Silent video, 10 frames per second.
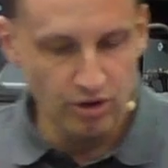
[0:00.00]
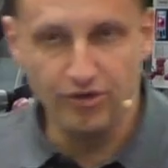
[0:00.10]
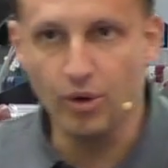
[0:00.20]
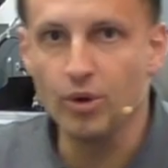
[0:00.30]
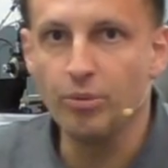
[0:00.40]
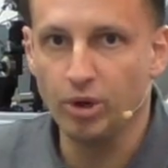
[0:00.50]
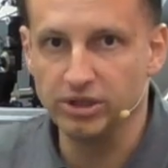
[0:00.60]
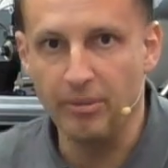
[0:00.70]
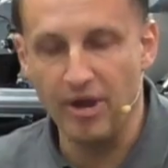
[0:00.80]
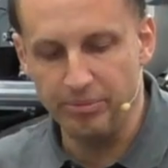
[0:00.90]

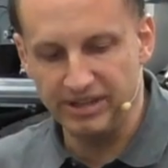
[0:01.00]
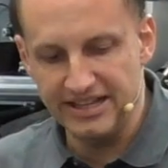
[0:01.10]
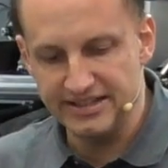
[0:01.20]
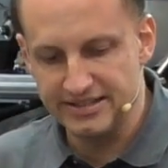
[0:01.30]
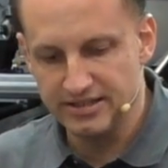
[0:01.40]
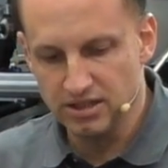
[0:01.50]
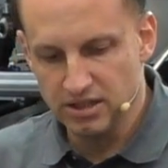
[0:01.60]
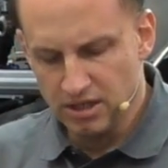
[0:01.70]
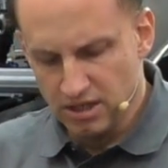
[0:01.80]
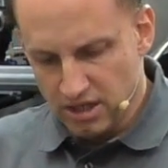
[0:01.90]
photopolymer plates.
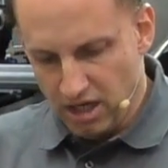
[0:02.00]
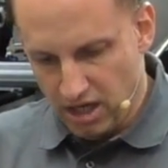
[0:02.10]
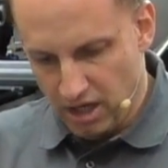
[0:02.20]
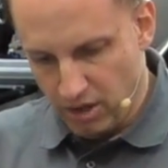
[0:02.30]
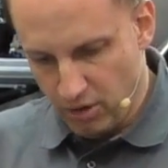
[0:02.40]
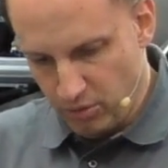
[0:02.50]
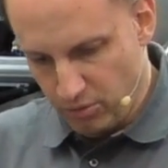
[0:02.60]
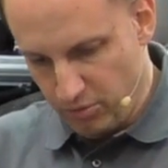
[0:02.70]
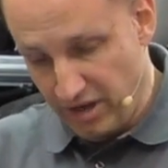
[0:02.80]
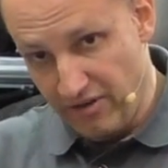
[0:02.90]
Uh,
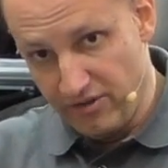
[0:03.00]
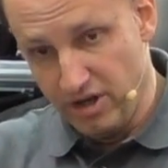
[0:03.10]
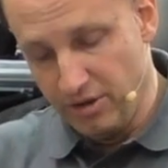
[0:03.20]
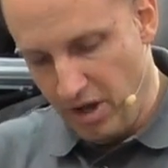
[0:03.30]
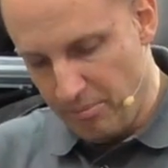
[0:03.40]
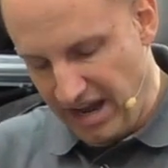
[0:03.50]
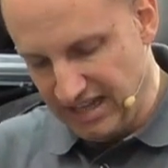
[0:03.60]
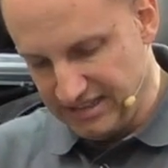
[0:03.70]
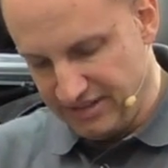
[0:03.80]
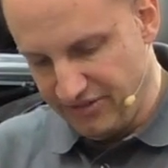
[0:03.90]
we have a, a,
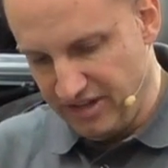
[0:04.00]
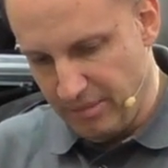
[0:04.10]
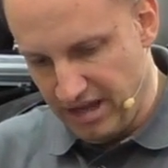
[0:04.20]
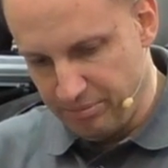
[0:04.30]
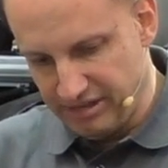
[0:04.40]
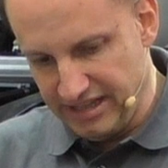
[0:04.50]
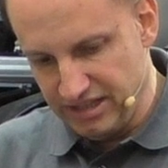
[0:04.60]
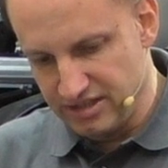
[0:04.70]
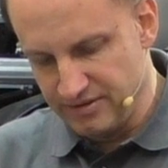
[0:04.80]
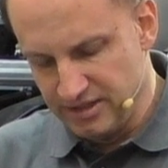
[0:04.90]
male and a female
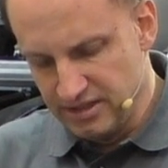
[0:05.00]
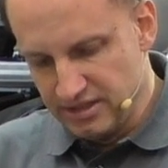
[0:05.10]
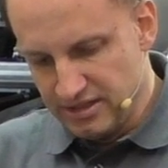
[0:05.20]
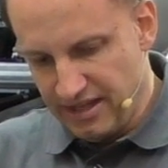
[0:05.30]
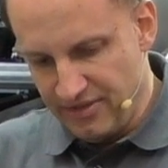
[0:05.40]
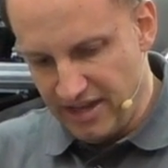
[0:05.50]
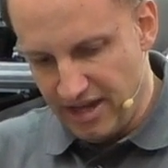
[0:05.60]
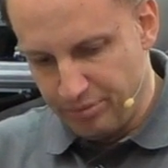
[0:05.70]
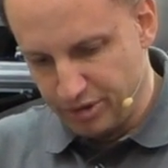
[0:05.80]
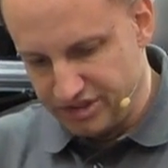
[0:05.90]
plate, and they are
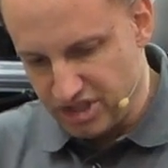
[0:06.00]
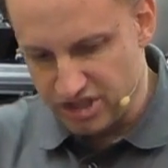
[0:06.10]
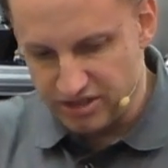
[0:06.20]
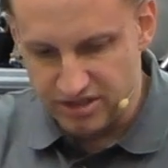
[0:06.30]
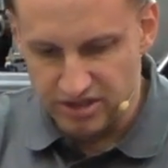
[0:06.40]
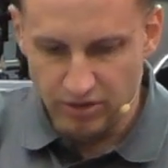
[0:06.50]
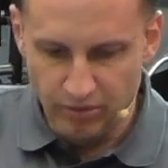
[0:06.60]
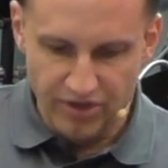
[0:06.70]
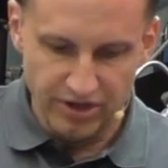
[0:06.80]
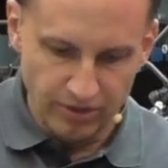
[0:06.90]
positioned
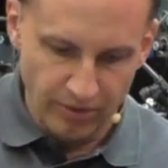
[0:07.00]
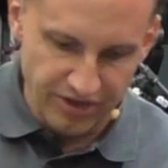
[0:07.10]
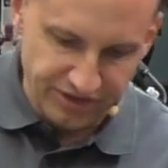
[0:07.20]
with a with a